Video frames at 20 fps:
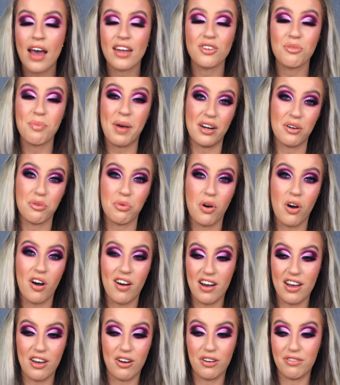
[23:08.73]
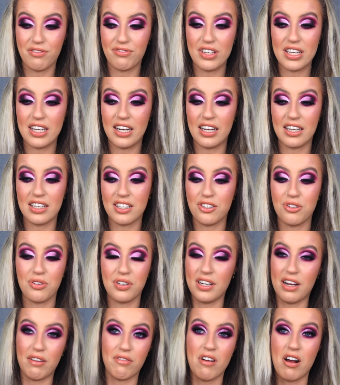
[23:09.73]
and no matter what, I feel like you
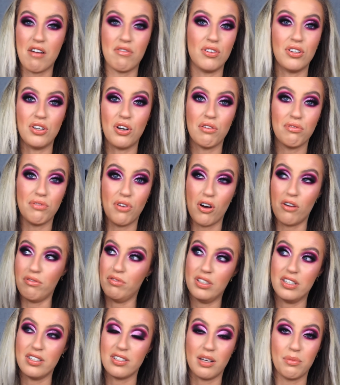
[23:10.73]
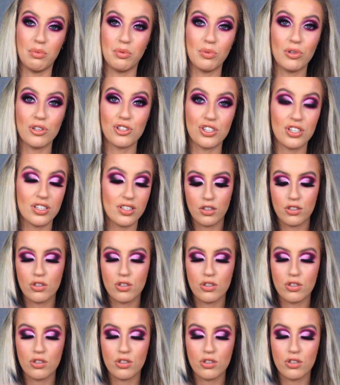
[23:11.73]
can never have enough of these type of brushes.